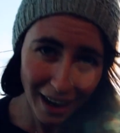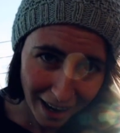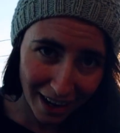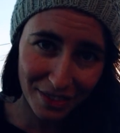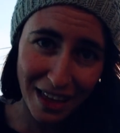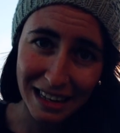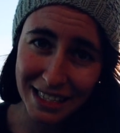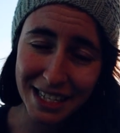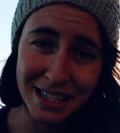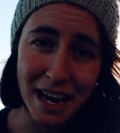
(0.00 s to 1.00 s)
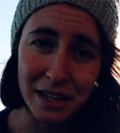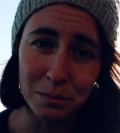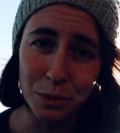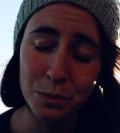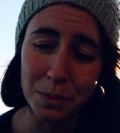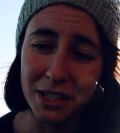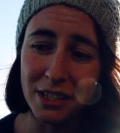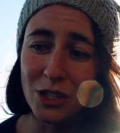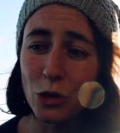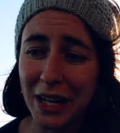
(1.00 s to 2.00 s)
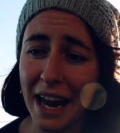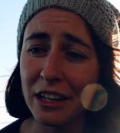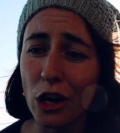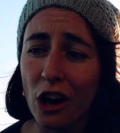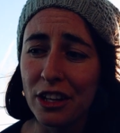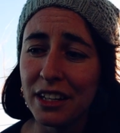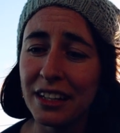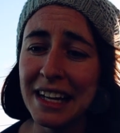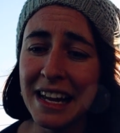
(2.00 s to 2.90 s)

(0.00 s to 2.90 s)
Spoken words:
aren't that sustainable, because organic cotton